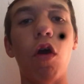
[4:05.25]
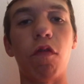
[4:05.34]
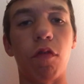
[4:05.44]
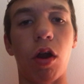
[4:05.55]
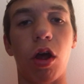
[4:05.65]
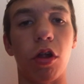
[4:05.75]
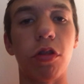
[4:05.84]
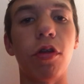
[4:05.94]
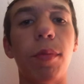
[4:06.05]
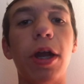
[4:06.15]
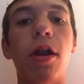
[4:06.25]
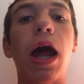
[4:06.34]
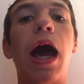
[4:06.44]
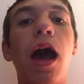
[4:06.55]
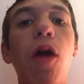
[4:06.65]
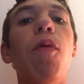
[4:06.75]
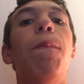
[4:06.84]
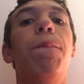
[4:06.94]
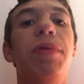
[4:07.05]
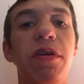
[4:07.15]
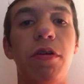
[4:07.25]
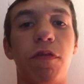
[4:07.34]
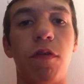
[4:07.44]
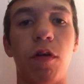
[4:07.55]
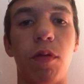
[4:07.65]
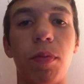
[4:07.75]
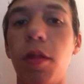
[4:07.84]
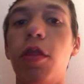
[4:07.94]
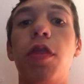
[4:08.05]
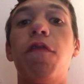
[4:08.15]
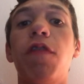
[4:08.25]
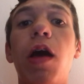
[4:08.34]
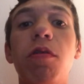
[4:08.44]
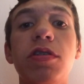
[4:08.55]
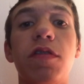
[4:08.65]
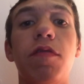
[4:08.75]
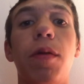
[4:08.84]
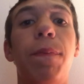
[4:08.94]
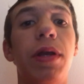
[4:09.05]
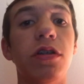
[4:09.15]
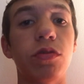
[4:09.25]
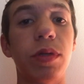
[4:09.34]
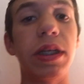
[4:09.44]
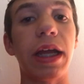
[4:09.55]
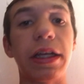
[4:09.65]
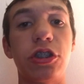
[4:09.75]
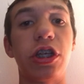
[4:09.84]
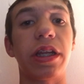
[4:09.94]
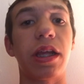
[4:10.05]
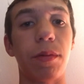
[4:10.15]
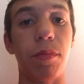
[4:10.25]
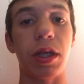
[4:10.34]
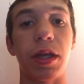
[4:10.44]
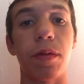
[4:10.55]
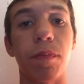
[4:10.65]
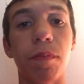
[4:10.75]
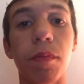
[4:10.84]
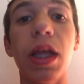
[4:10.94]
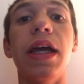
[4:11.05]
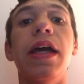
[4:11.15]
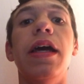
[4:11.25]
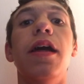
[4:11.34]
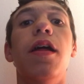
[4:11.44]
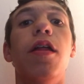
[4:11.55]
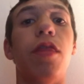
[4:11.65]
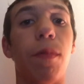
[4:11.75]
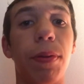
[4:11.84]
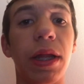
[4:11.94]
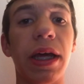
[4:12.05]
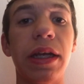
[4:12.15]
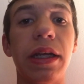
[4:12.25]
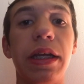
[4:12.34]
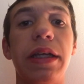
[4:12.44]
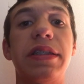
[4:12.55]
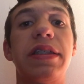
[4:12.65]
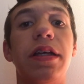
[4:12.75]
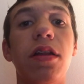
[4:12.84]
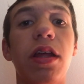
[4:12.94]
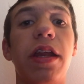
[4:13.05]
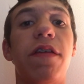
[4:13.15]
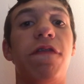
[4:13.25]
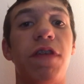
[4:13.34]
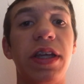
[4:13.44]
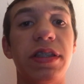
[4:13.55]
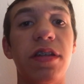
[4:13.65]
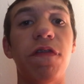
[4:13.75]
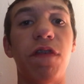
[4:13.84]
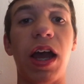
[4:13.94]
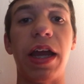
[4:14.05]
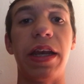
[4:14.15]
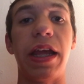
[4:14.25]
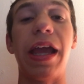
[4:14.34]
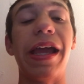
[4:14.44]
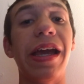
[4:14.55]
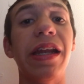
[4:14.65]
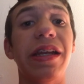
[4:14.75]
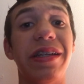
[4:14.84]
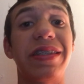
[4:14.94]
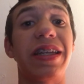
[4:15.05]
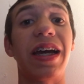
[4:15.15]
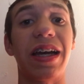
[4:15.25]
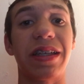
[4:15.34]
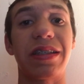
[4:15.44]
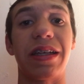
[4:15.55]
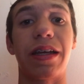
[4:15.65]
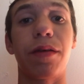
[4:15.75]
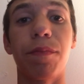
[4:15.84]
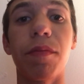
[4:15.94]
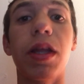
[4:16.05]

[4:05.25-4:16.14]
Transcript: Overall, no matter how beautiful the flowers of the Bittersweet Nightshade can be, the plant is still an invasive vine and it is toxic.